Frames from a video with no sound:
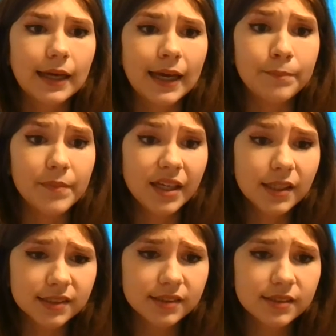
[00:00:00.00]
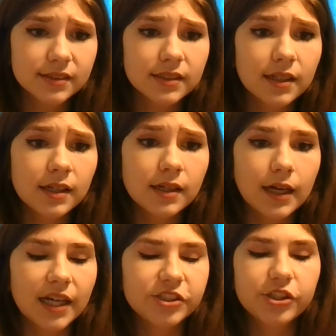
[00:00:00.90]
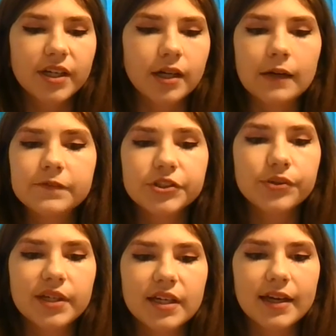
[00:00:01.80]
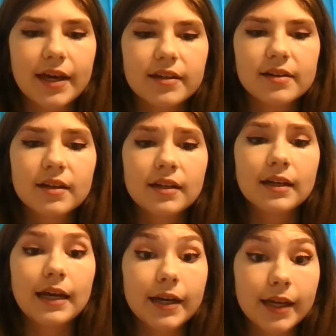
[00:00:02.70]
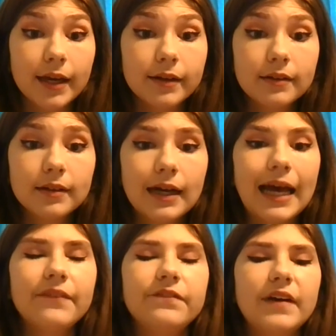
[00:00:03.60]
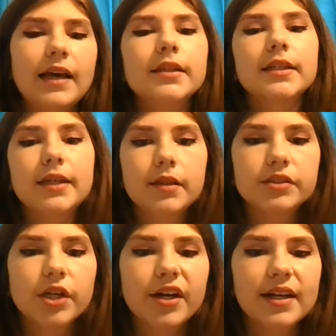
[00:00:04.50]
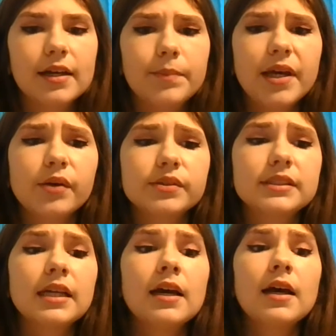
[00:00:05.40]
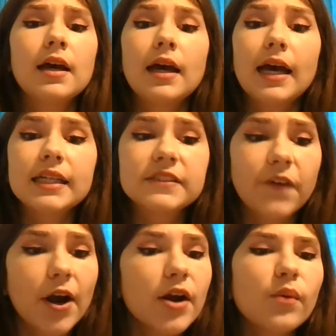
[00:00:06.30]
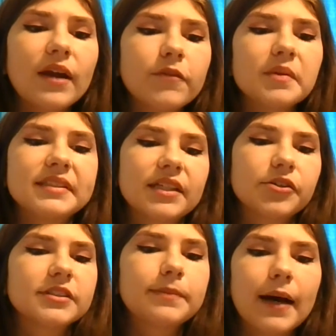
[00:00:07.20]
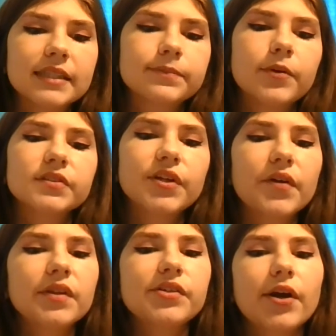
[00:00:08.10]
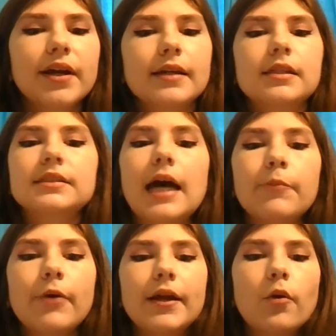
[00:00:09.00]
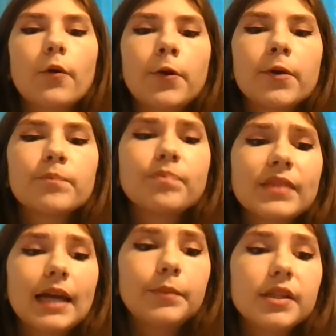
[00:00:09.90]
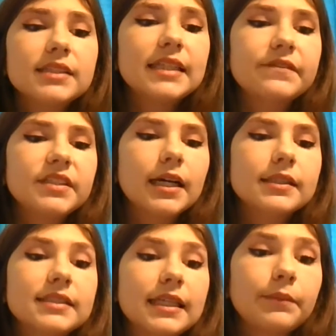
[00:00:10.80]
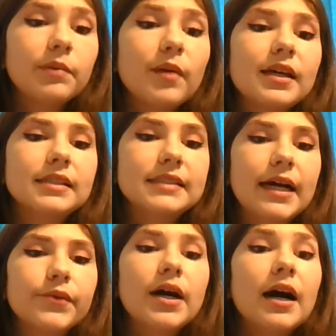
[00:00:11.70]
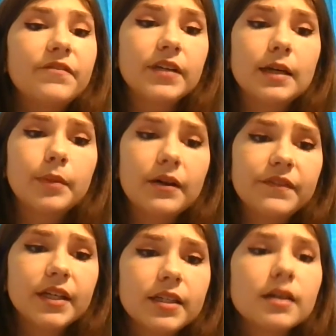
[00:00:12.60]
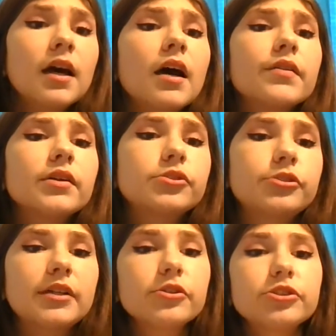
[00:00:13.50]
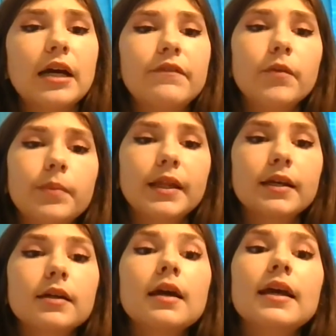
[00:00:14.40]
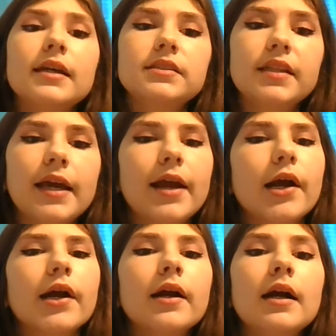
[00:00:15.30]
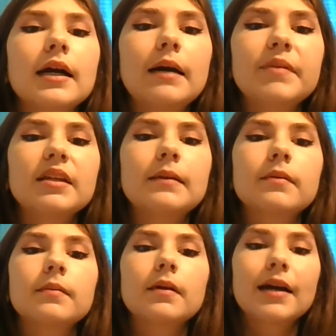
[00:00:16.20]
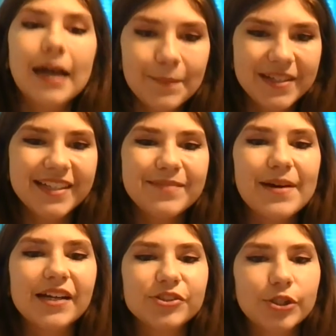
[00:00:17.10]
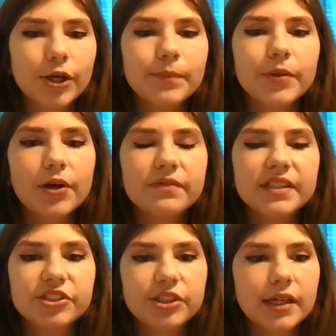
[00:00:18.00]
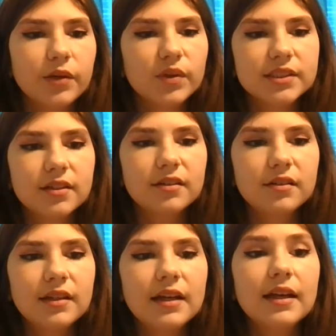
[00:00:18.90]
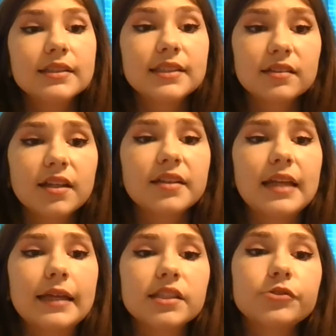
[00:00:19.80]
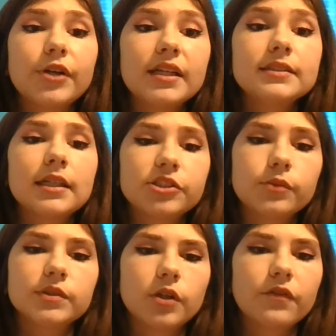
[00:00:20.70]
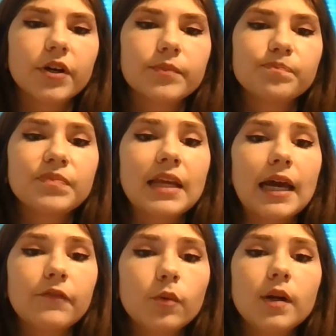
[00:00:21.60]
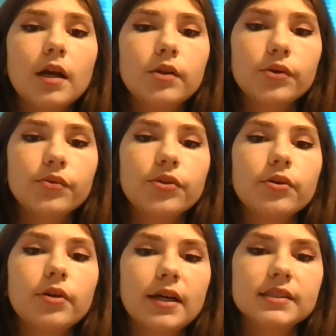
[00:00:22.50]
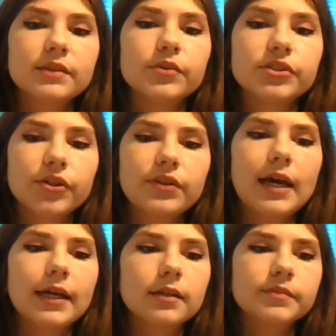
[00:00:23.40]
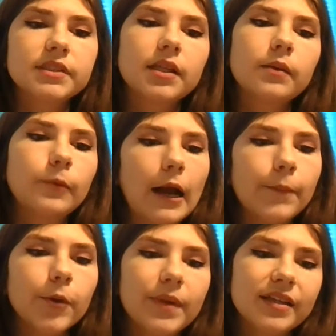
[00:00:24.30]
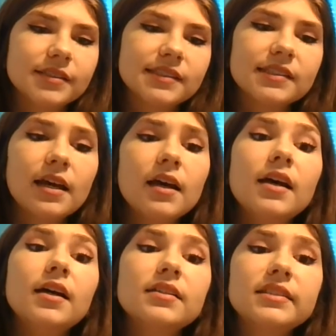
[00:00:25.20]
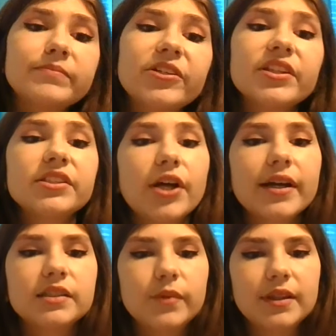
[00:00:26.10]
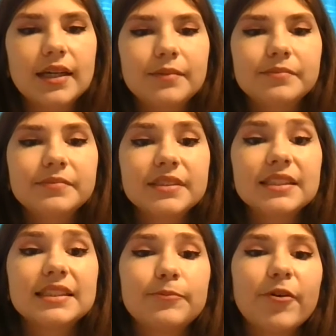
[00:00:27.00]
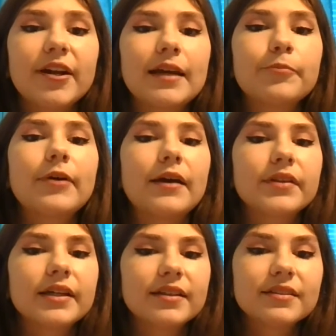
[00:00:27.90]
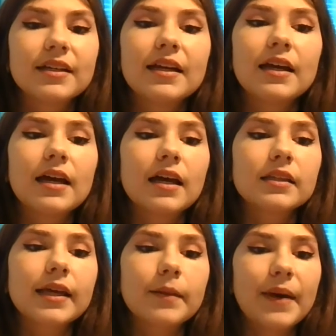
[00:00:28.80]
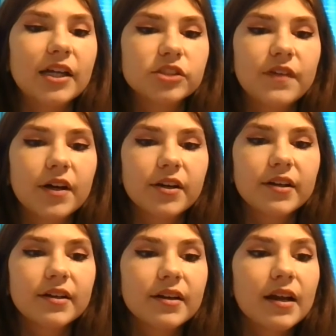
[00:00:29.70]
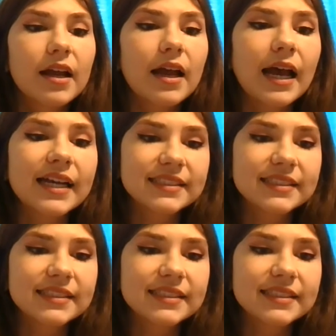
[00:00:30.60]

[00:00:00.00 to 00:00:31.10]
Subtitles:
I missed. I shook it off, shooting again and again. I finally hit the target, but it was as far away from the center as possible, tearing the target at the top right corner. I put the safety on, slamming my gun down, huffing and puffing. The instructor shot a blink into the air, accompanied by a sharp blow of his shiny whistle, signaling that this training session was over. Everyone unloaded their guns and returned the items to the proper bins. Some took the targets with them, displaying it proudly, like a badge of honor. I